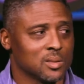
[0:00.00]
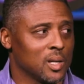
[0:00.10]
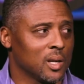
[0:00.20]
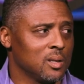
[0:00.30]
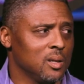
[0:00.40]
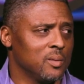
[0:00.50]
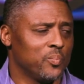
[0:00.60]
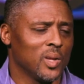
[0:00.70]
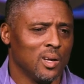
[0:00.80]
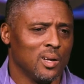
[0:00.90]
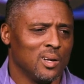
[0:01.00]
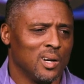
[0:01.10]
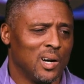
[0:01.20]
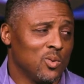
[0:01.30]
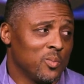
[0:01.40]
was like, no,
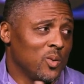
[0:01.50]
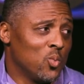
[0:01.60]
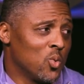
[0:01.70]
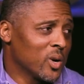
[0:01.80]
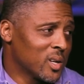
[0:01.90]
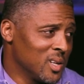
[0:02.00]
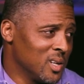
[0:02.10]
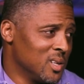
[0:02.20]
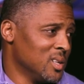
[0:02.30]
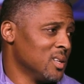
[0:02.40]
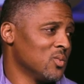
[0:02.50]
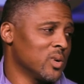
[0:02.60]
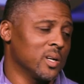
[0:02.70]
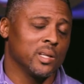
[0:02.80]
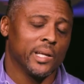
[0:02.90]
I want to be Warrick Dunn,
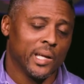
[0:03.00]
right?